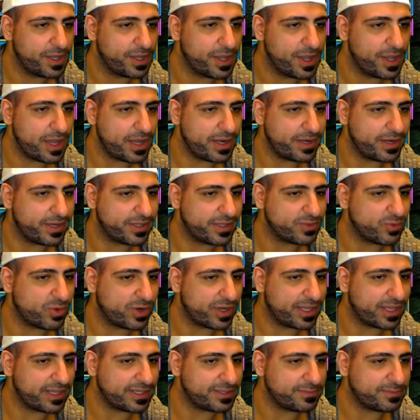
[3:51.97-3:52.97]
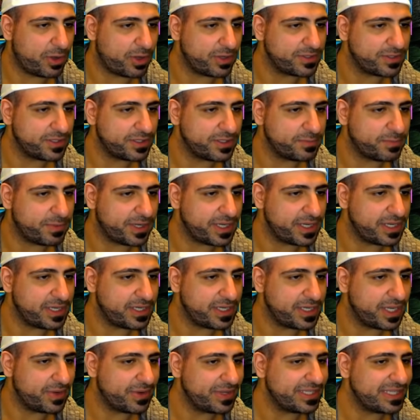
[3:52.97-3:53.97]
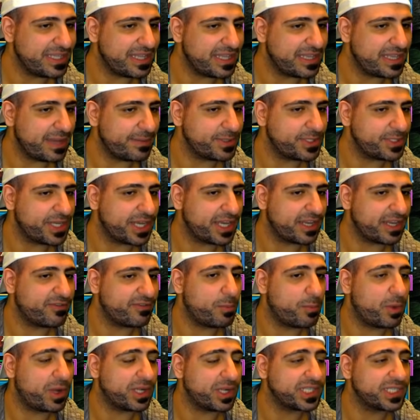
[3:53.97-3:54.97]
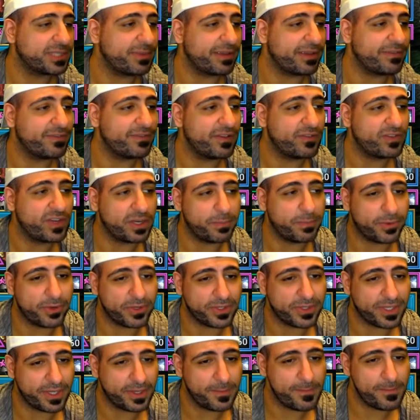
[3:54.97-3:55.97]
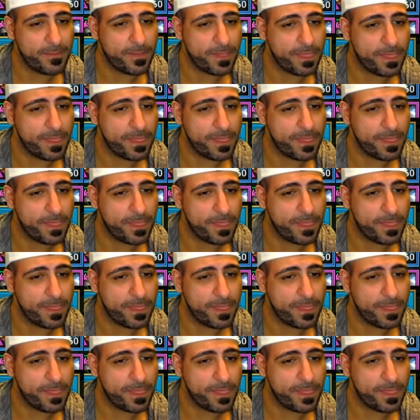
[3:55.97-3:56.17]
And it doesn't work against bosses, but he decreases the damage taken from bosses by 15%.